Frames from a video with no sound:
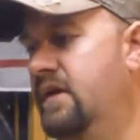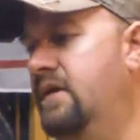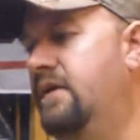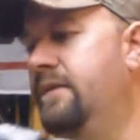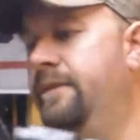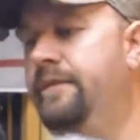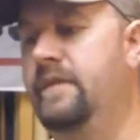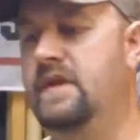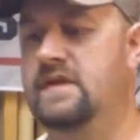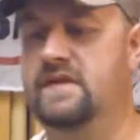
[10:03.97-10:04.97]
don't know.
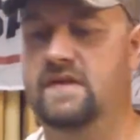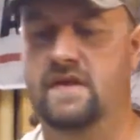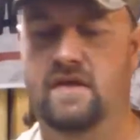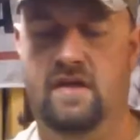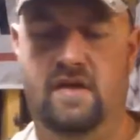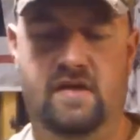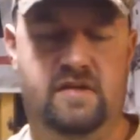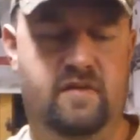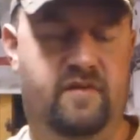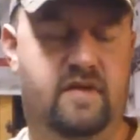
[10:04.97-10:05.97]
It's
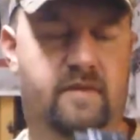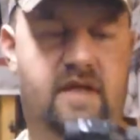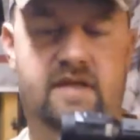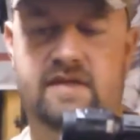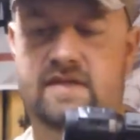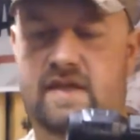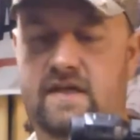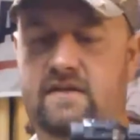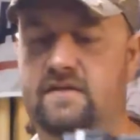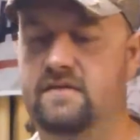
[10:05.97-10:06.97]
so far I'm liking the
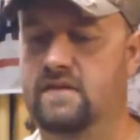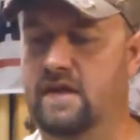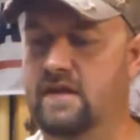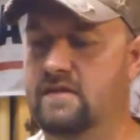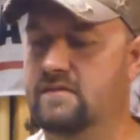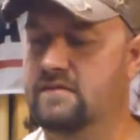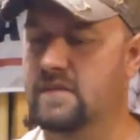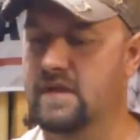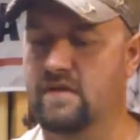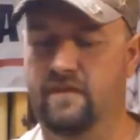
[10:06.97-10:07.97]
sight, and
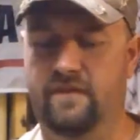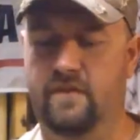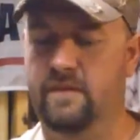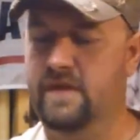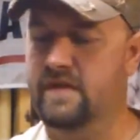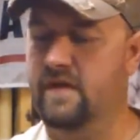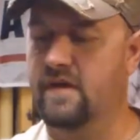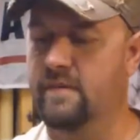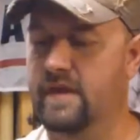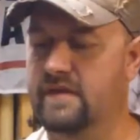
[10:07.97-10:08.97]
I don't know if you want me to
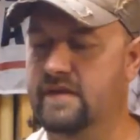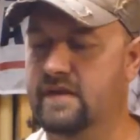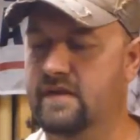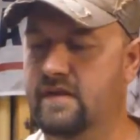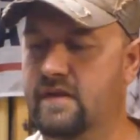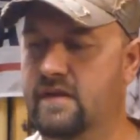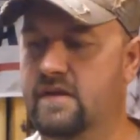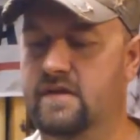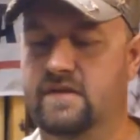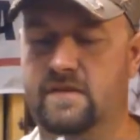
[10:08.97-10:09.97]
talk about
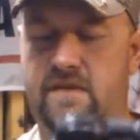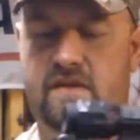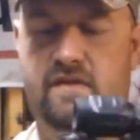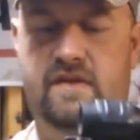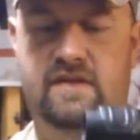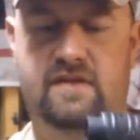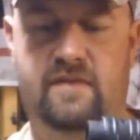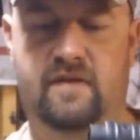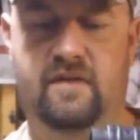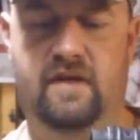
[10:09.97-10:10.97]
some of the other things on
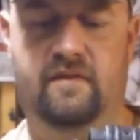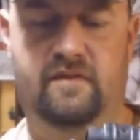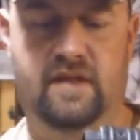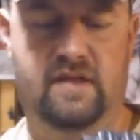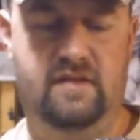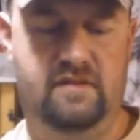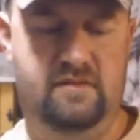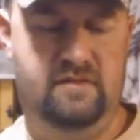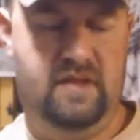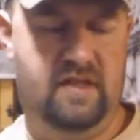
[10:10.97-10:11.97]
my rifle. I can
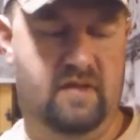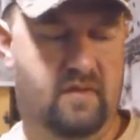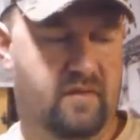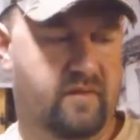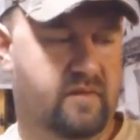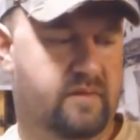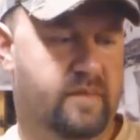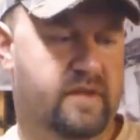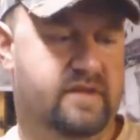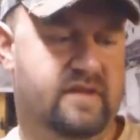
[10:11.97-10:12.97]
kind of go over,
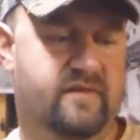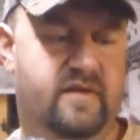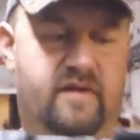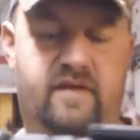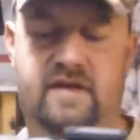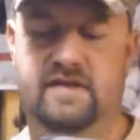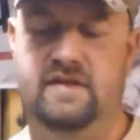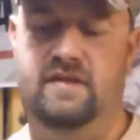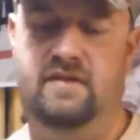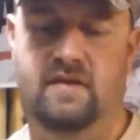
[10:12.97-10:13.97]
but it's not very
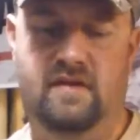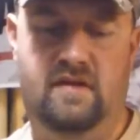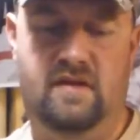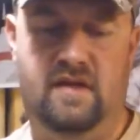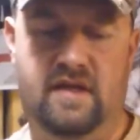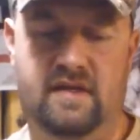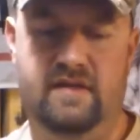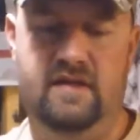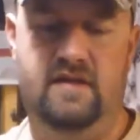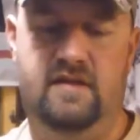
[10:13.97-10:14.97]
fancy. I got
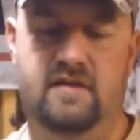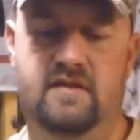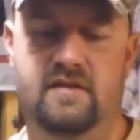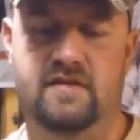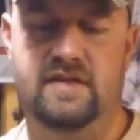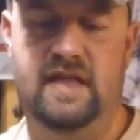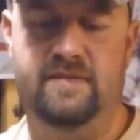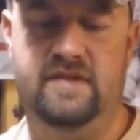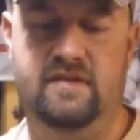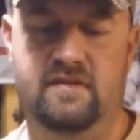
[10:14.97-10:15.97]
the
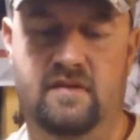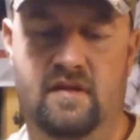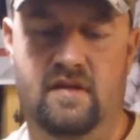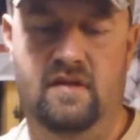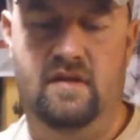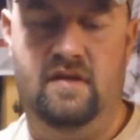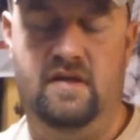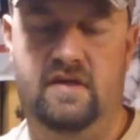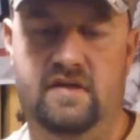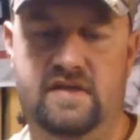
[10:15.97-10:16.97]
Samson
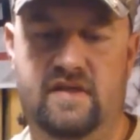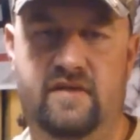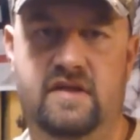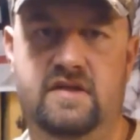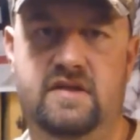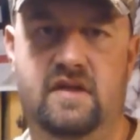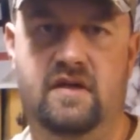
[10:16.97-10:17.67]
7-inch